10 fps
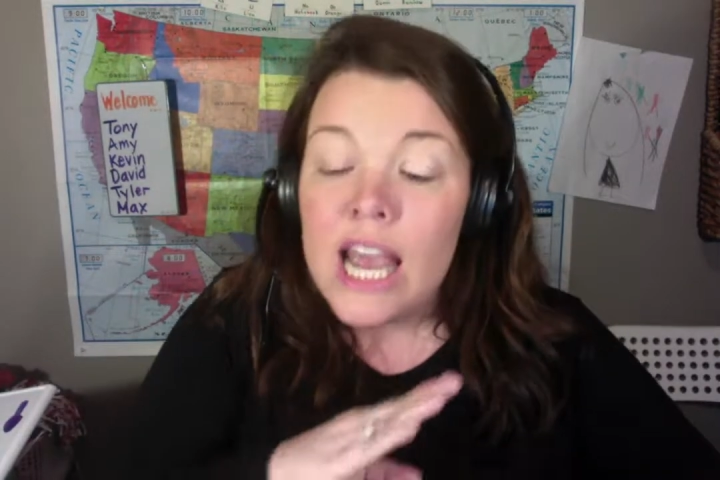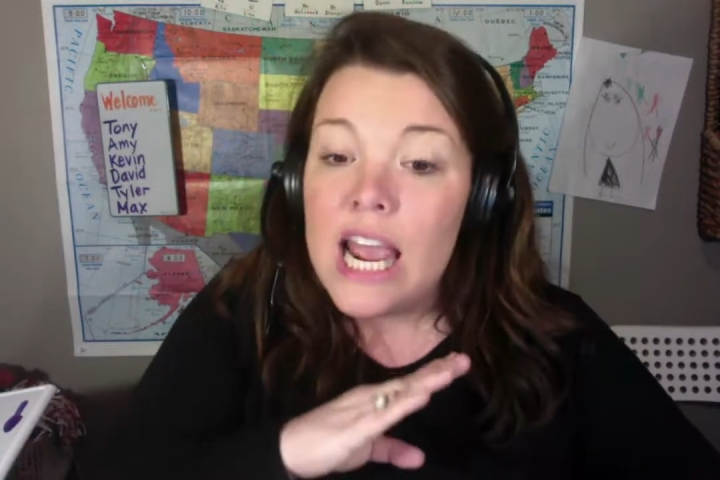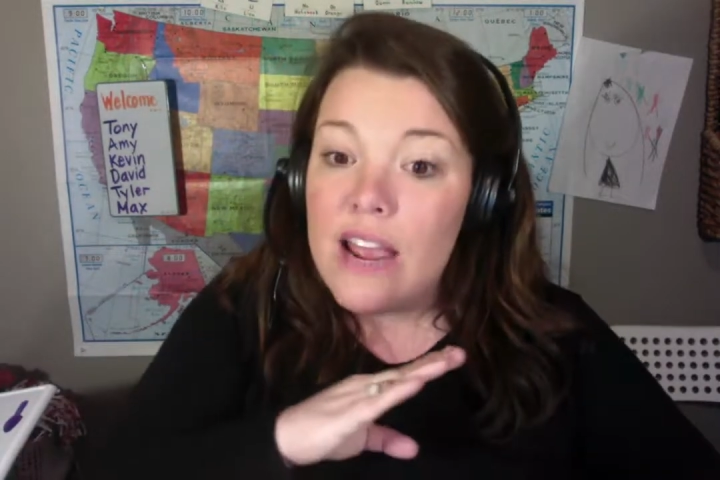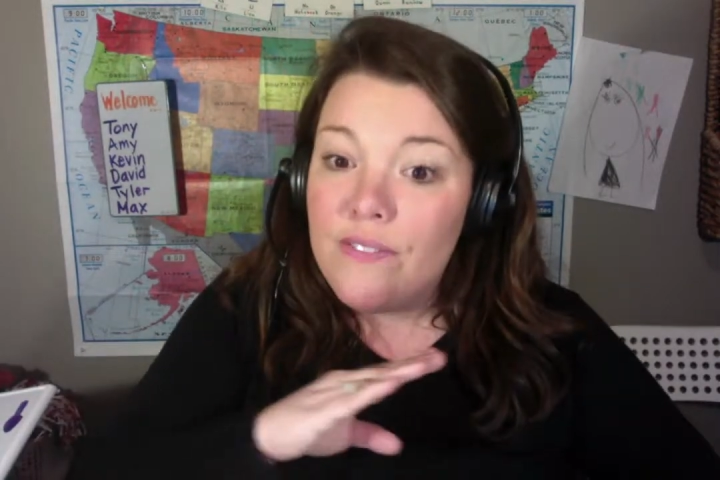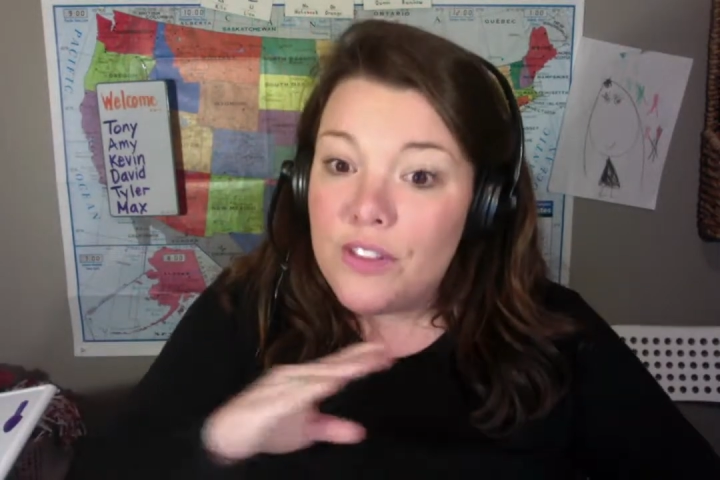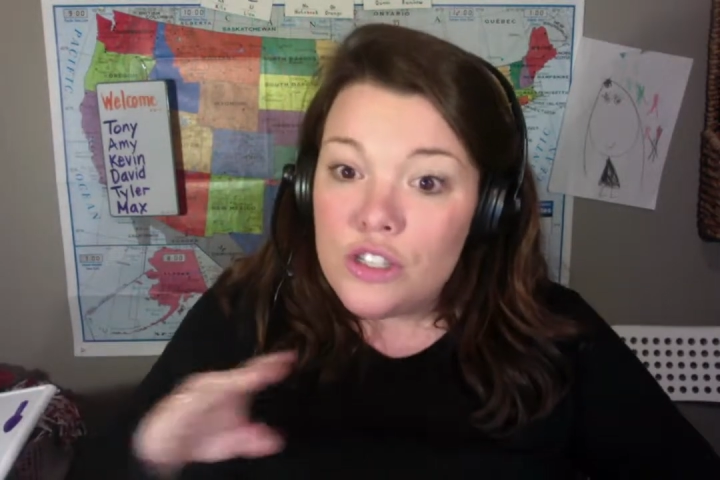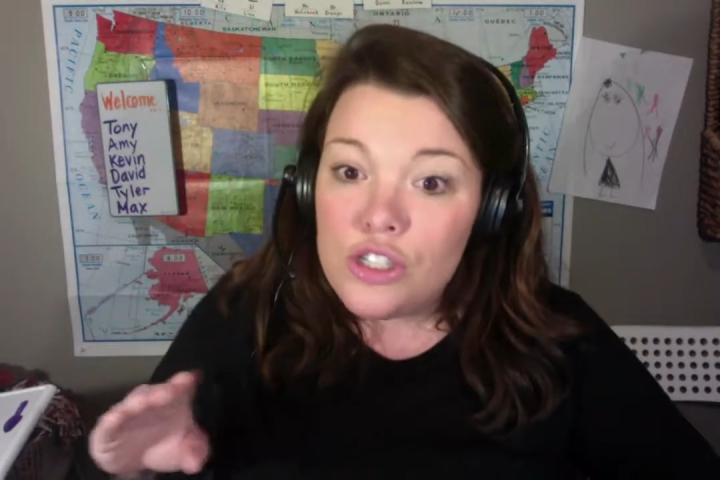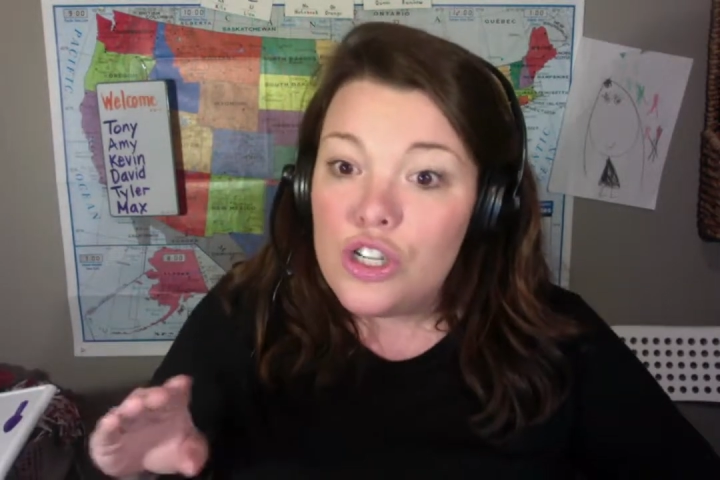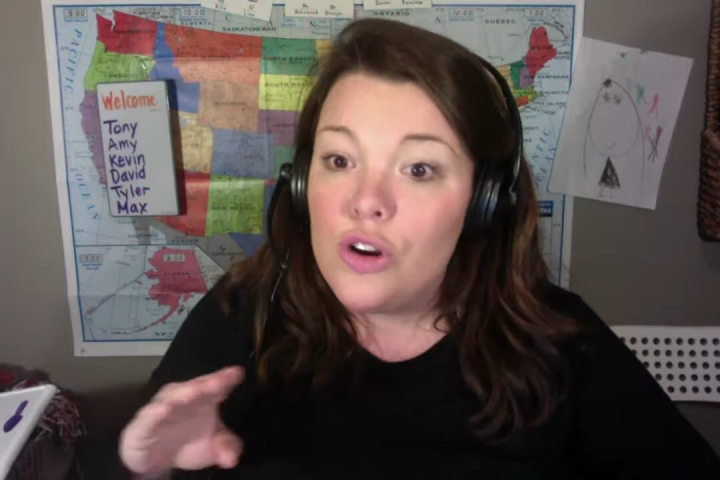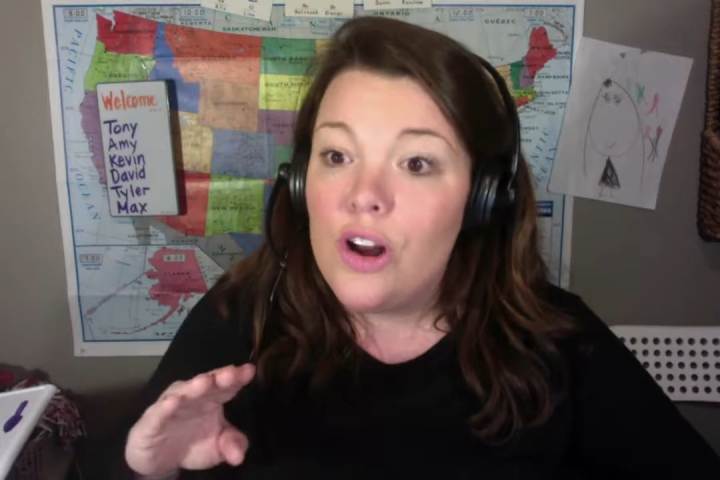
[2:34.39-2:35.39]
If the
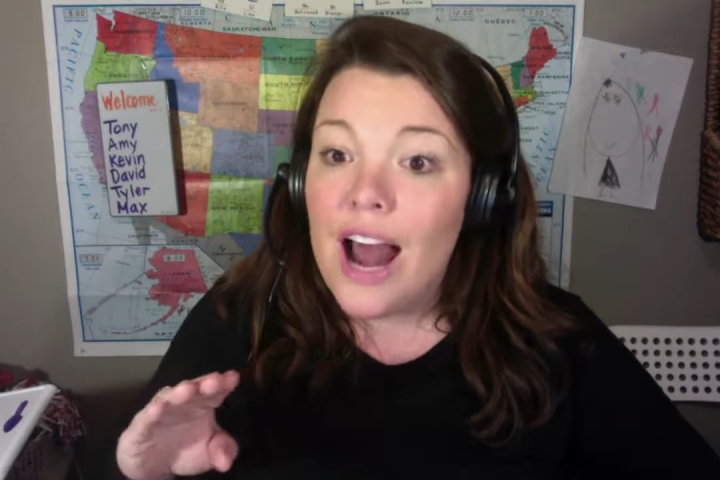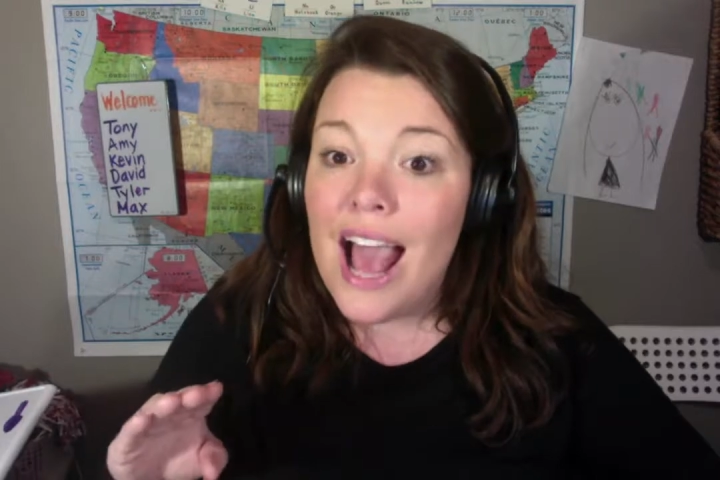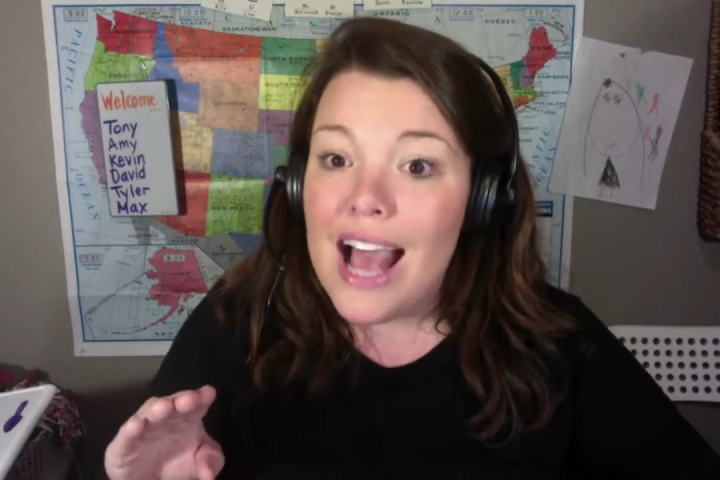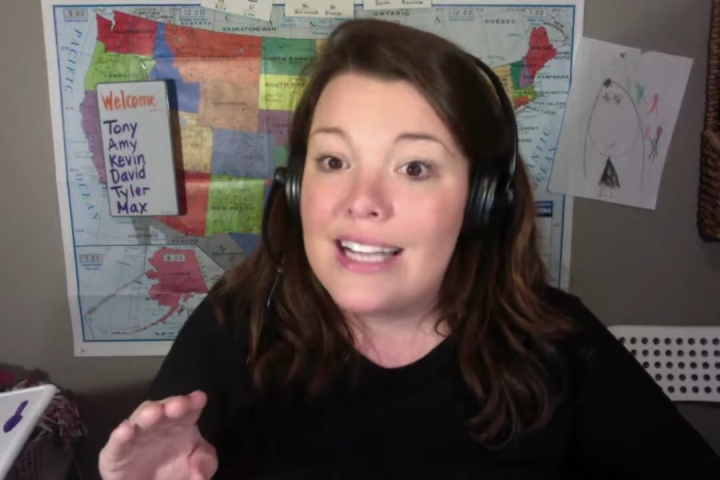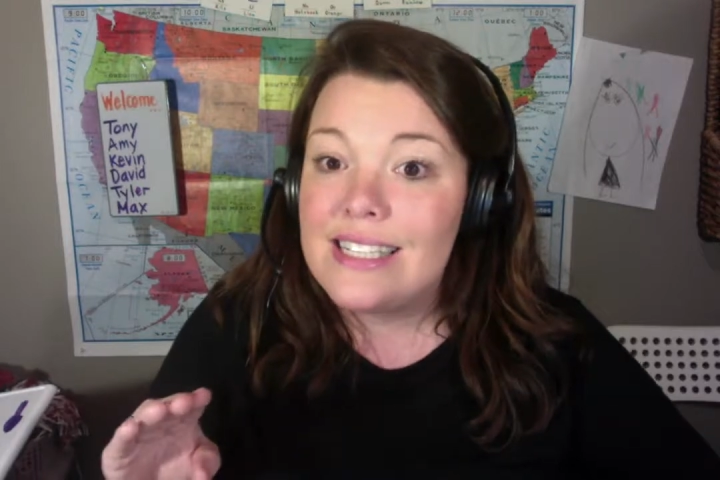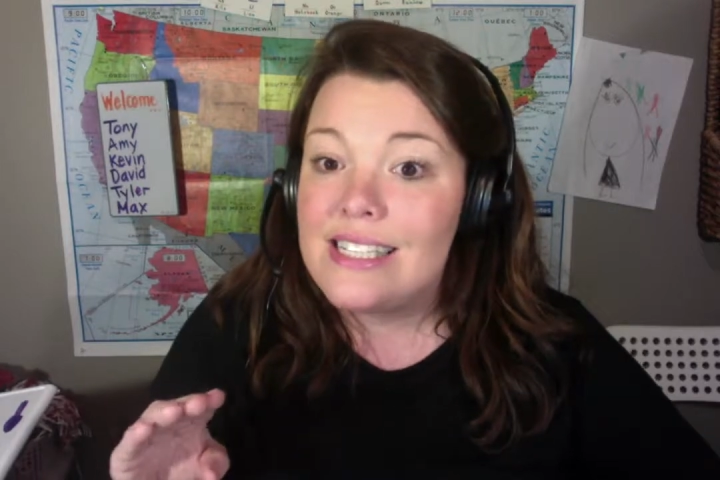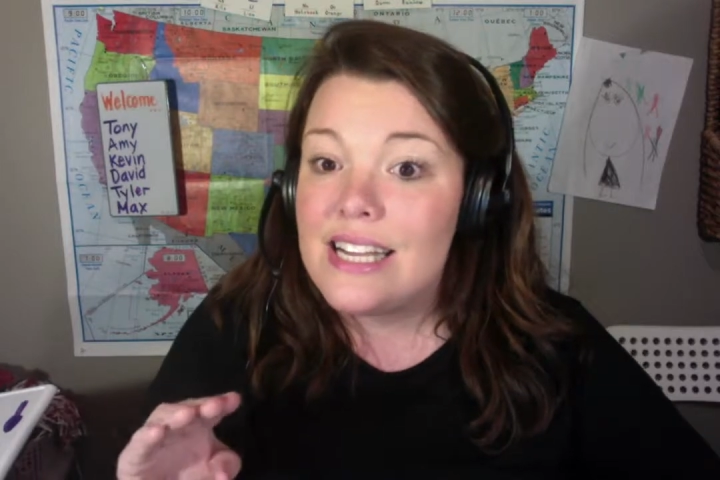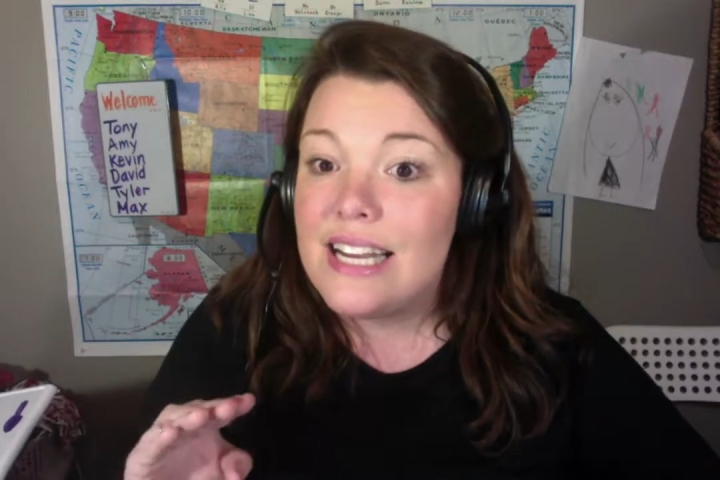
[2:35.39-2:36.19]
student has